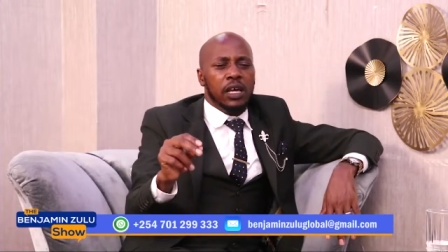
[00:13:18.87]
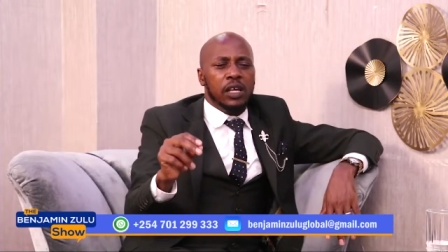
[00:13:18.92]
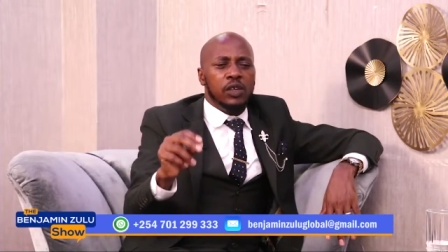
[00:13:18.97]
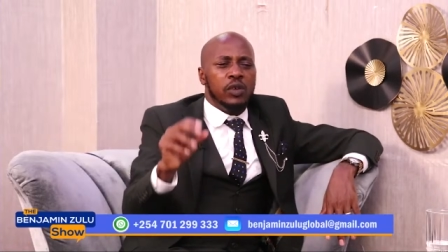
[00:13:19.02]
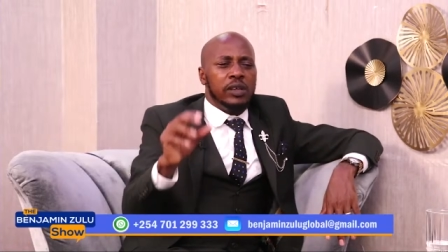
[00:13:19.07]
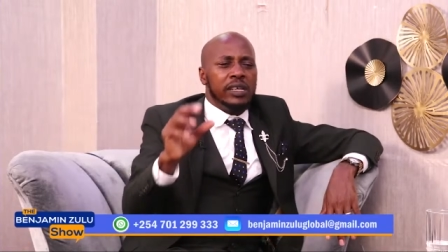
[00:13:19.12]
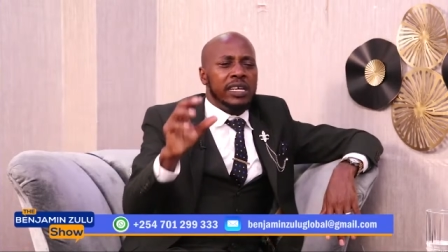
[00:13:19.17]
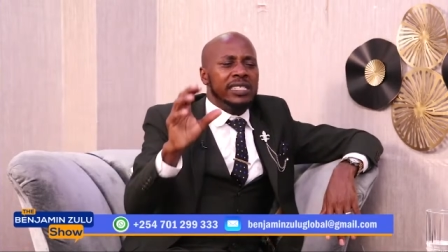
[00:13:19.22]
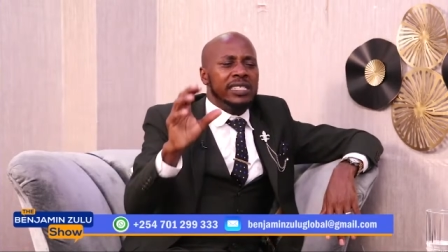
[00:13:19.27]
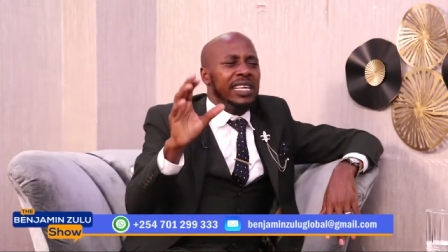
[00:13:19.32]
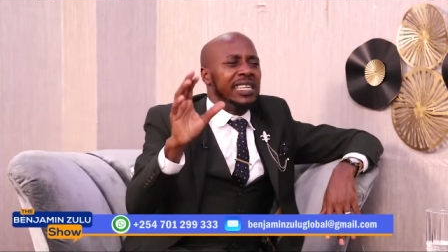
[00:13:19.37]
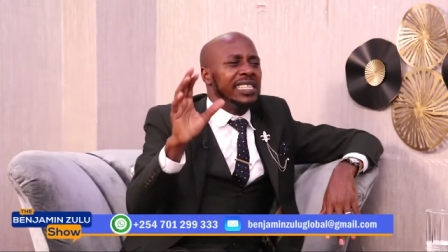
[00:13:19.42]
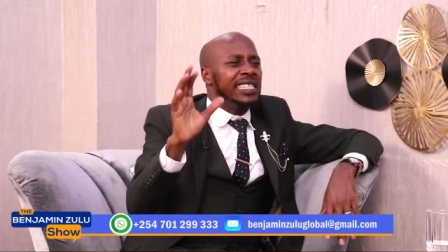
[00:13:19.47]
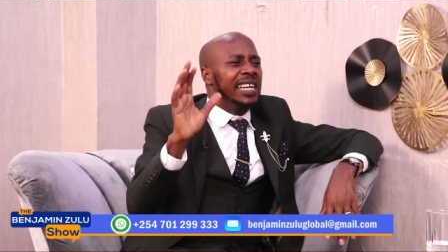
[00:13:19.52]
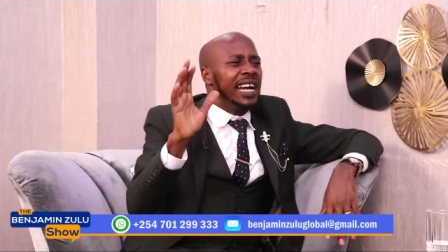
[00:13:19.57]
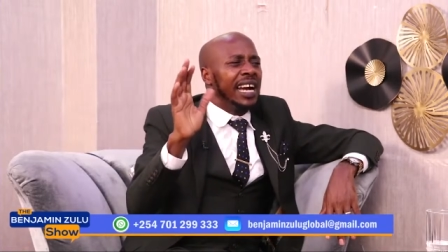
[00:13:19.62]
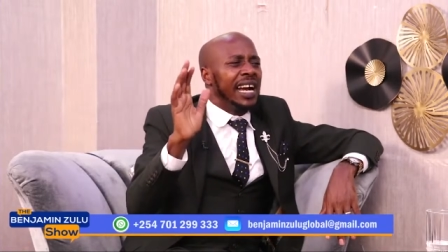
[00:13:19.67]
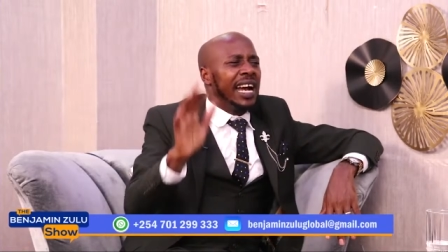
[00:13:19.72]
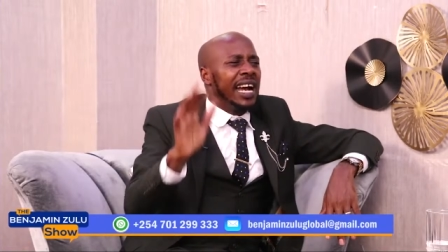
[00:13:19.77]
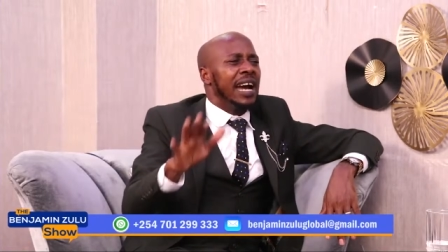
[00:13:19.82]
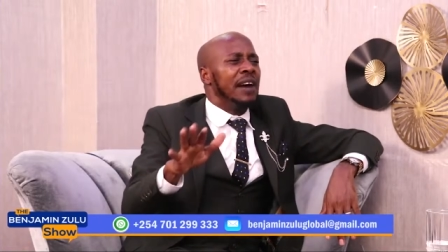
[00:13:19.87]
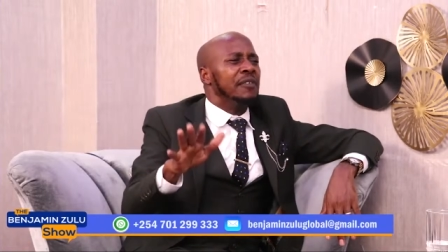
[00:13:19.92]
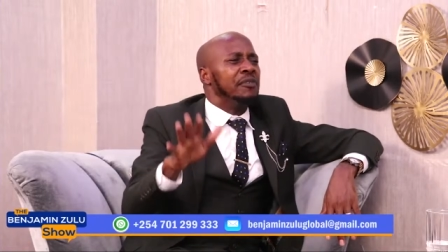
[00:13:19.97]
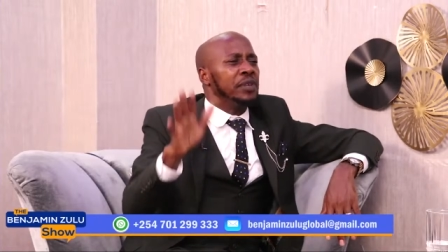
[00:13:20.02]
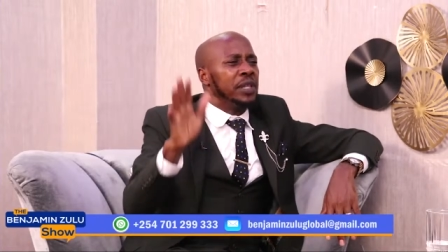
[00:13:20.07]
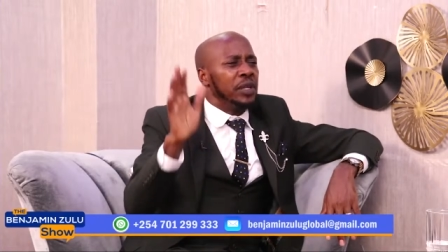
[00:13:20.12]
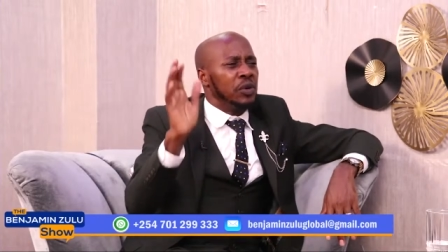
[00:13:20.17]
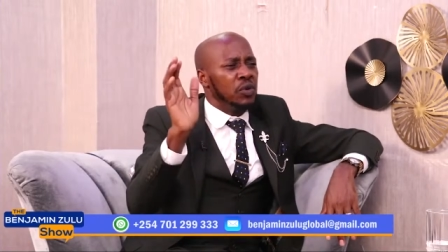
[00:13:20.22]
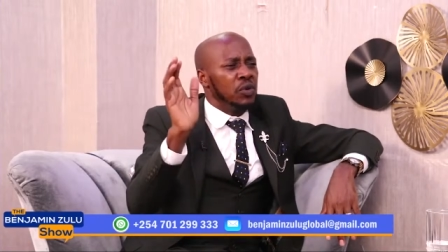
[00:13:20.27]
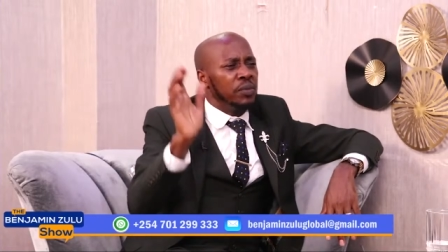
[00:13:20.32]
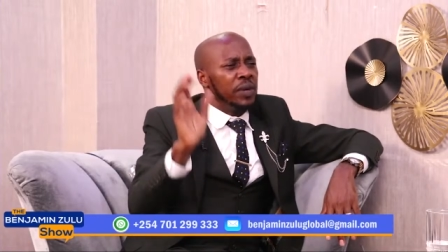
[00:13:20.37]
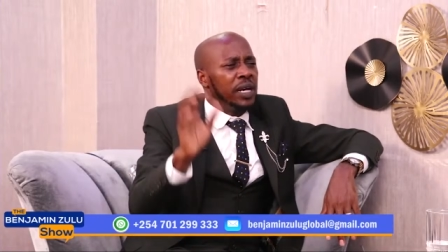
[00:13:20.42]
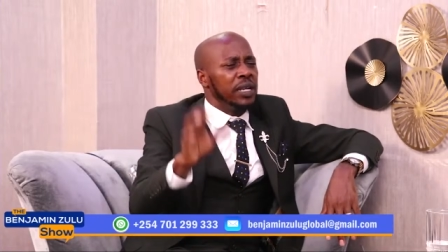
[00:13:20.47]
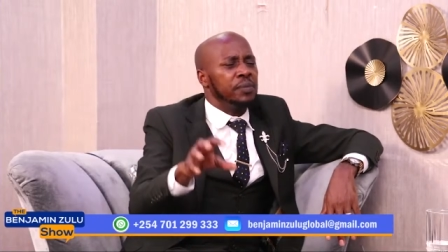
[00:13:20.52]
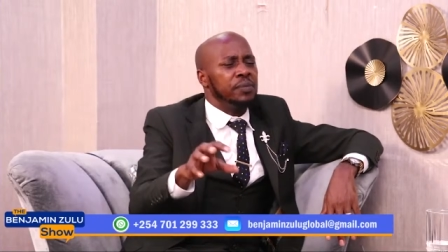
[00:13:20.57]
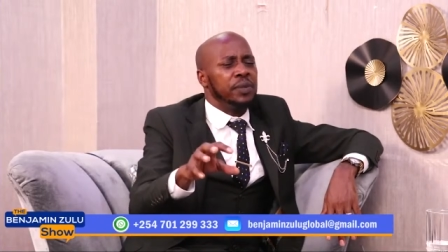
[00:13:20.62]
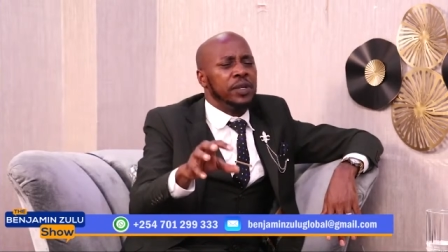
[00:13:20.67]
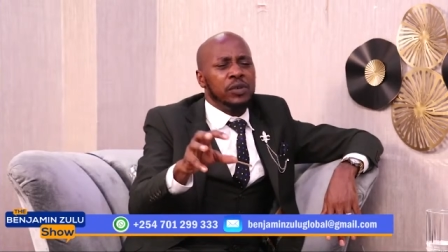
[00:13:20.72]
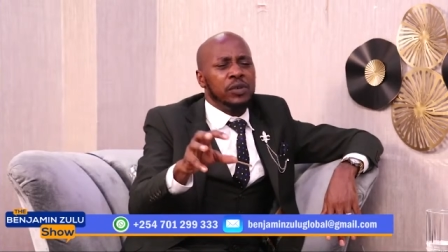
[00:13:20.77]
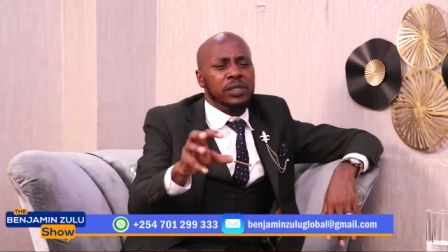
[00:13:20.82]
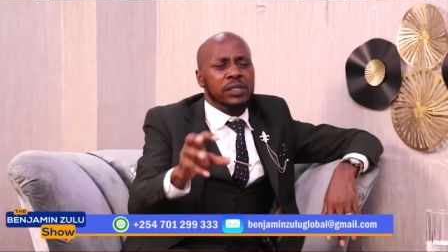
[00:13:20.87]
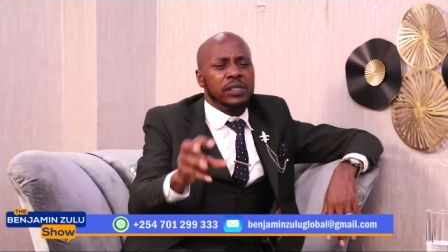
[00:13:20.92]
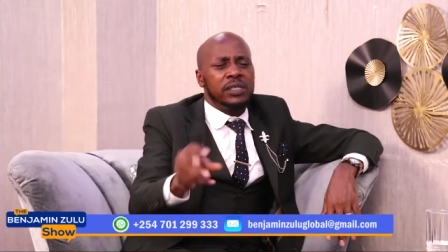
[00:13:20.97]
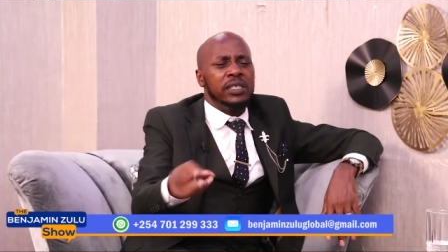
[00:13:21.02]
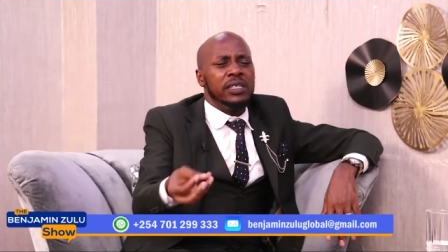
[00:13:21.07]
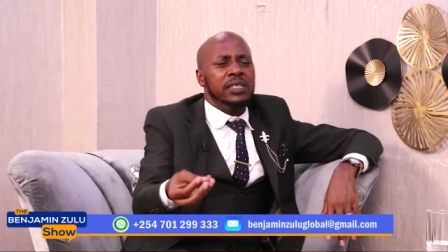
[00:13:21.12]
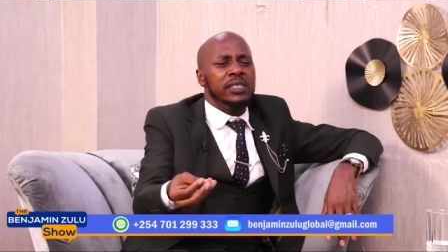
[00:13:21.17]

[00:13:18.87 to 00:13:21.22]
you're just getting a car for the woman because she